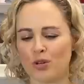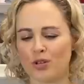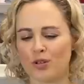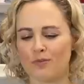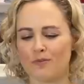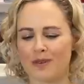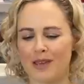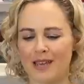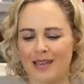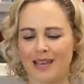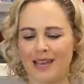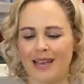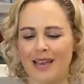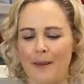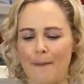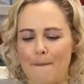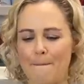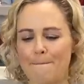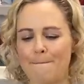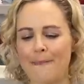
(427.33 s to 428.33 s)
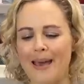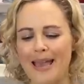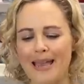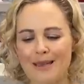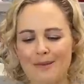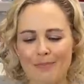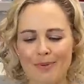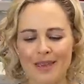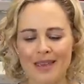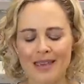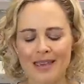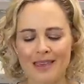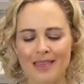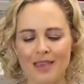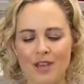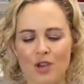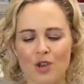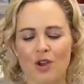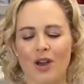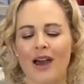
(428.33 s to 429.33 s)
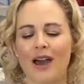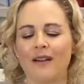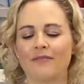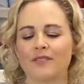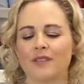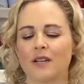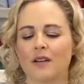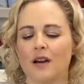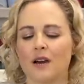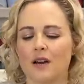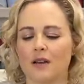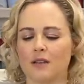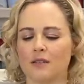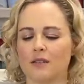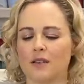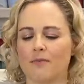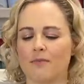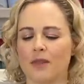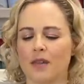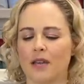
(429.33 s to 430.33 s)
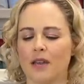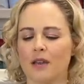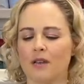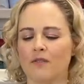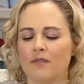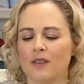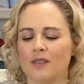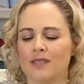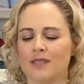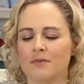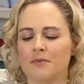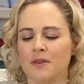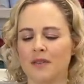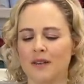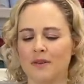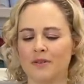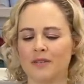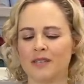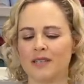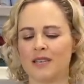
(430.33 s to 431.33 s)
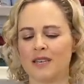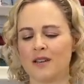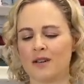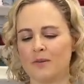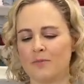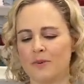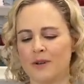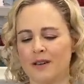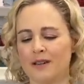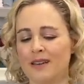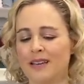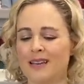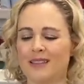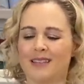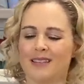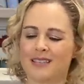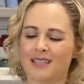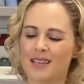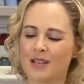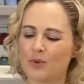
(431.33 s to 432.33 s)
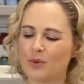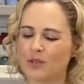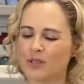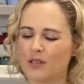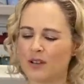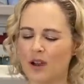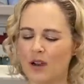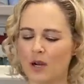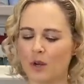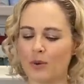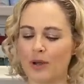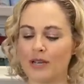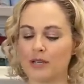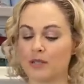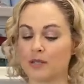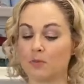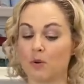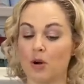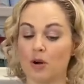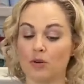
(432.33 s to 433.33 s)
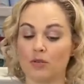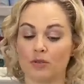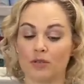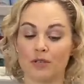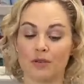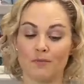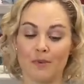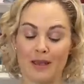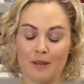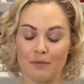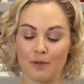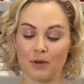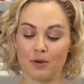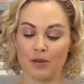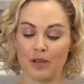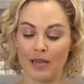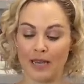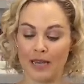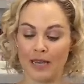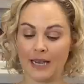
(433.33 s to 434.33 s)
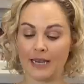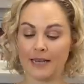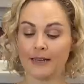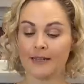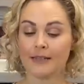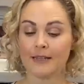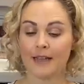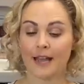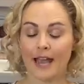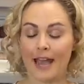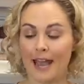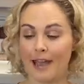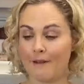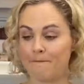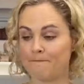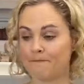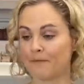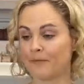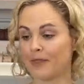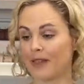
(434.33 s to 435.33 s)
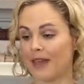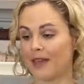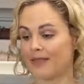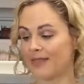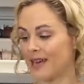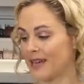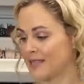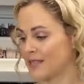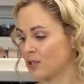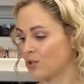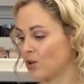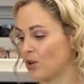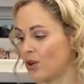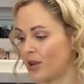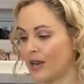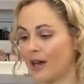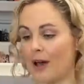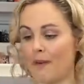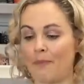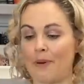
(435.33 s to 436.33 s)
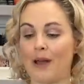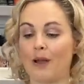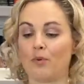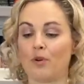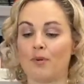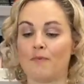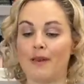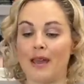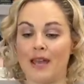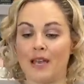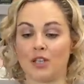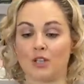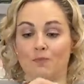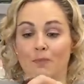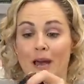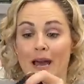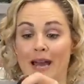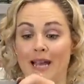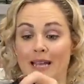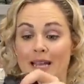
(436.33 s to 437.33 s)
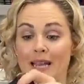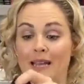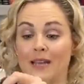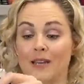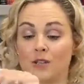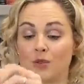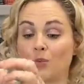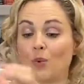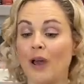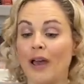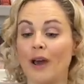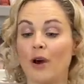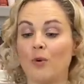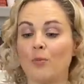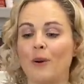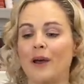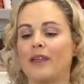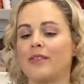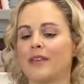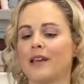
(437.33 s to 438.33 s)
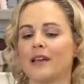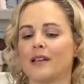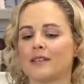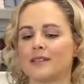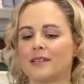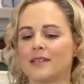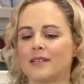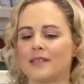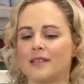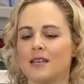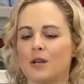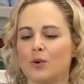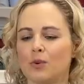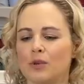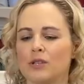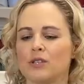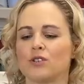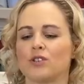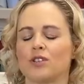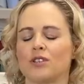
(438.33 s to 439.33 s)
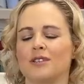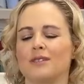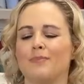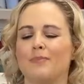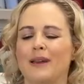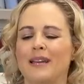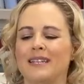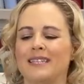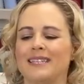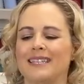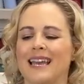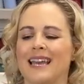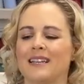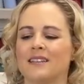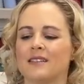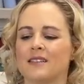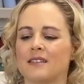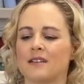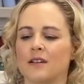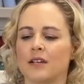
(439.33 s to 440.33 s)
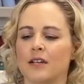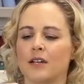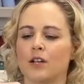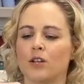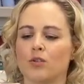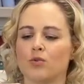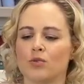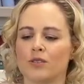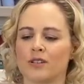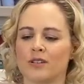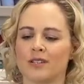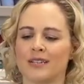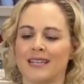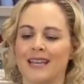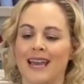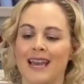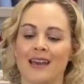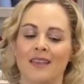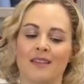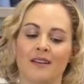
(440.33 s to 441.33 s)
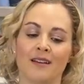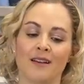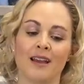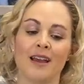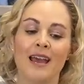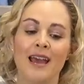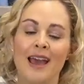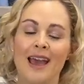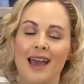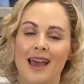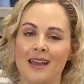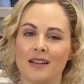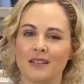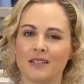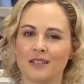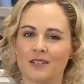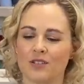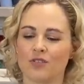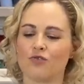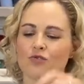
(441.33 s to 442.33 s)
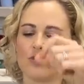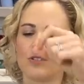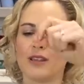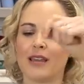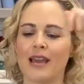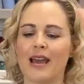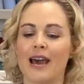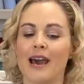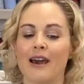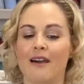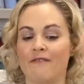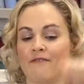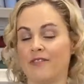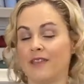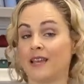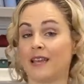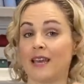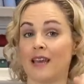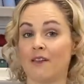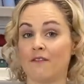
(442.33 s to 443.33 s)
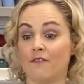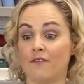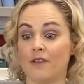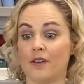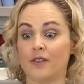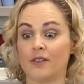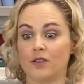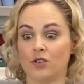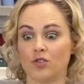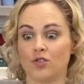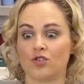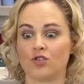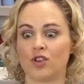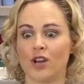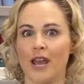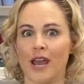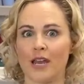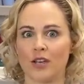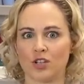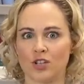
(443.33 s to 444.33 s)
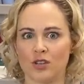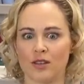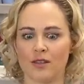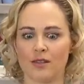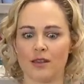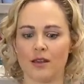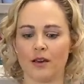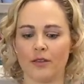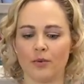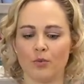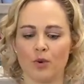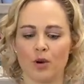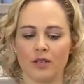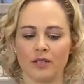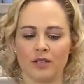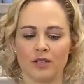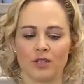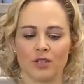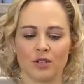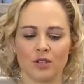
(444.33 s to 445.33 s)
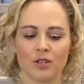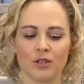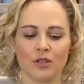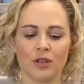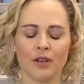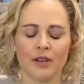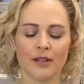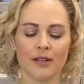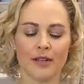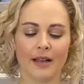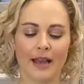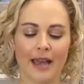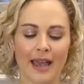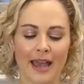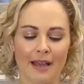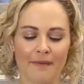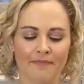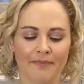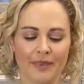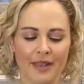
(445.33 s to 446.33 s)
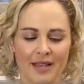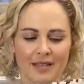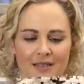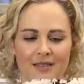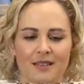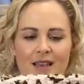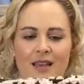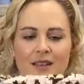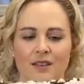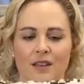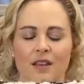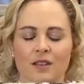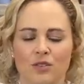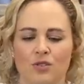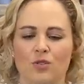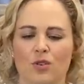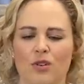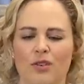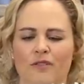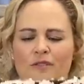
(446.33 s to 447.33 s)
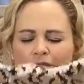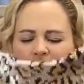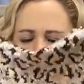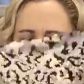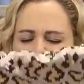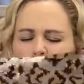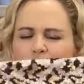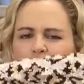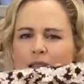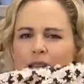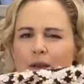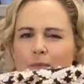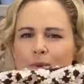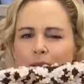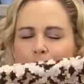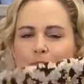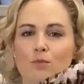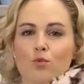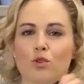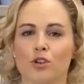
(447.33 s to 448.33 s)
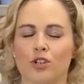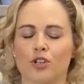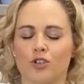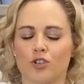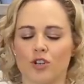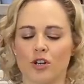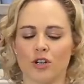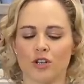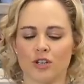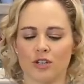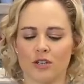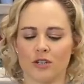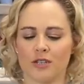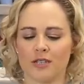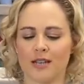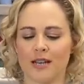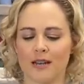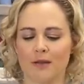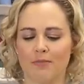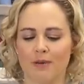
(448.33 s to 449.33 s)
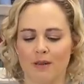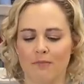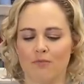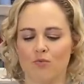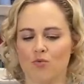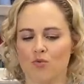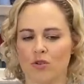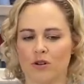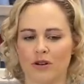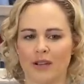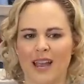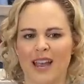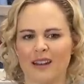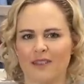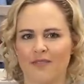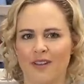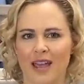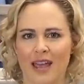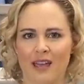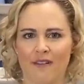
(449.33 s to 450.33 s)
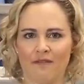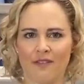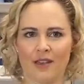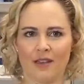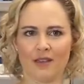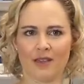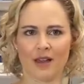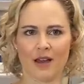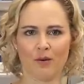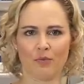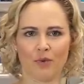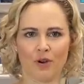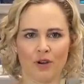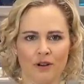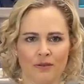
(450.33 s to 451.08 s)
you're making, it might be that you have to cut something out of the seam allowance here, but the sequins are quite small, so you might be okay. This is on a power mesh backing as well, but I think because the sequins are just a bit denser and closer together, it doesn't really have the give and the stretch that the other ones do. It sort of feels like a bit more structured and a bit more kind of heavy, that one.